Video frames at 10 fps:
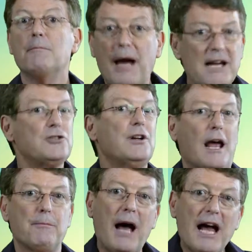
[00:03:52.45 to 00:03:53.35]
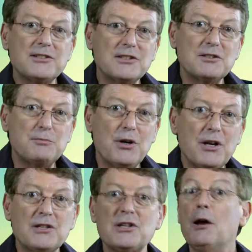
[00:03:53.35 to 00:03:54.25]
based on our past
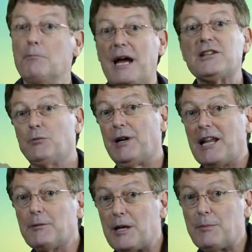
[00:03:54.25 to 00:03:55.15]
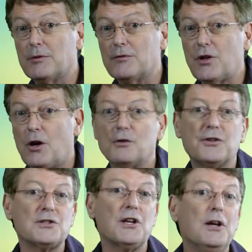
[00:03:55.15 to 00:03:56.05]
experience, based on what other people have told
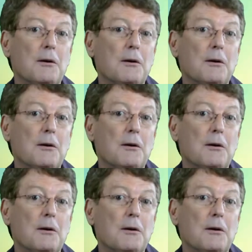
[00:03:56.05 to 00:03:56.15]
us,